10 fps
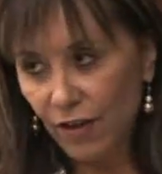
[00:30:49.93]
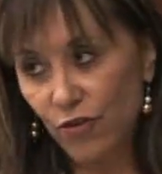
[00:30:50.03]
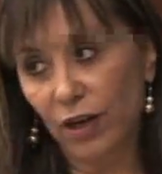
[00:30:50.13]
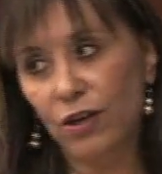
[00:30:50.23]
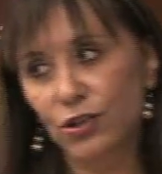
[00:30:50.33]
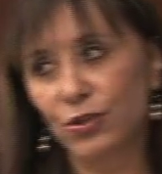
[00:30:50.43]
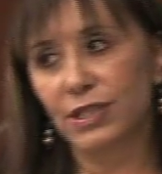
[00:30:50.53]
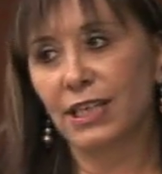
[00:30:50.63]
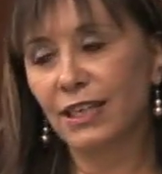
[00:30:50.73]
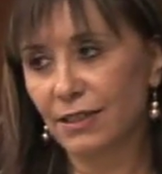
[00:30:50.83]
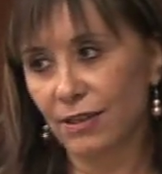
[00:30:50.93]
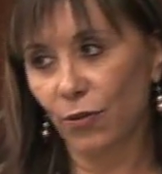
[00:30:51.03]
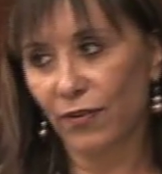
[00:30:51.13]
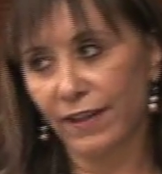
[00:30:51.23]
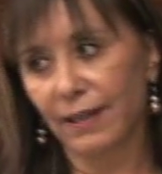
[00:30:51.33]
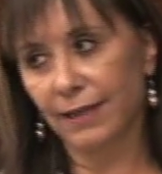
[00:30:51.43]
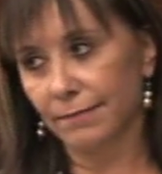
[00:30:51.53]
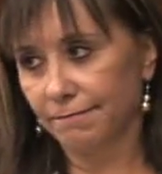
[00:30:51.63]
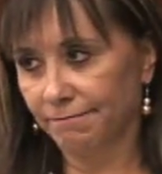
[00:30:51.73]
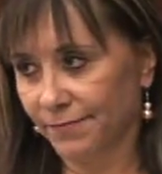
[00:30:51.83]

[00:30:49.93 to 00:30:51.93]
You are going to see, to see that